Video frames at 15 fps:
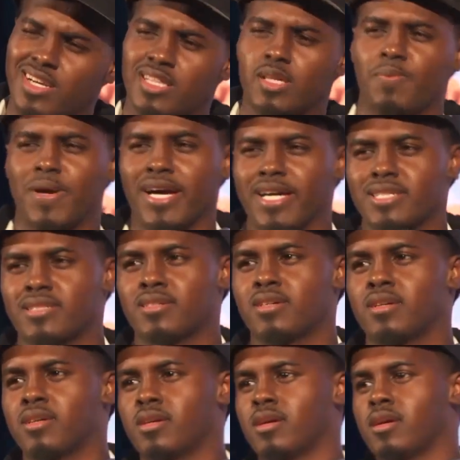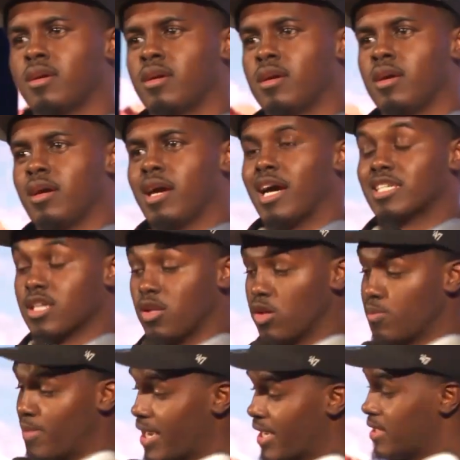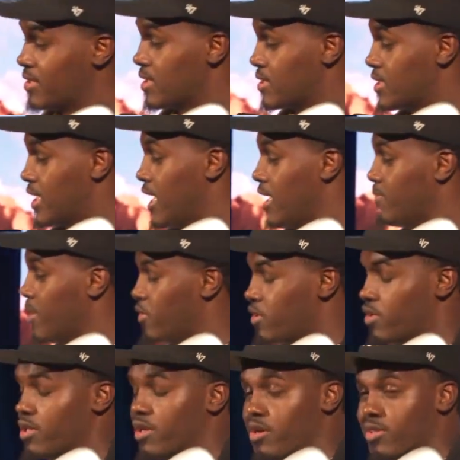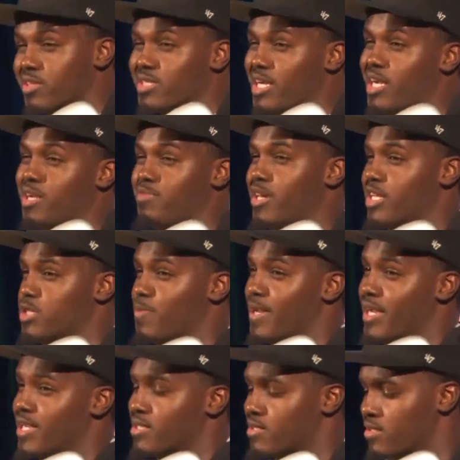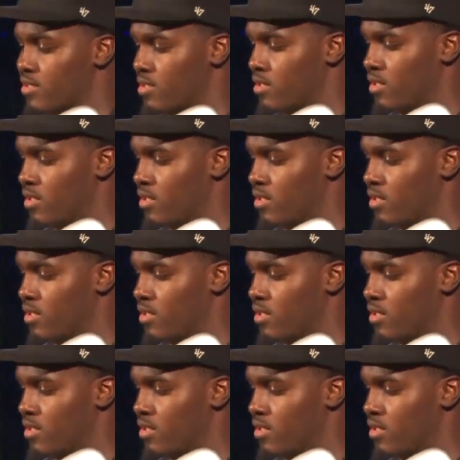in the past. As I look back into time, I regret all the time that has passed.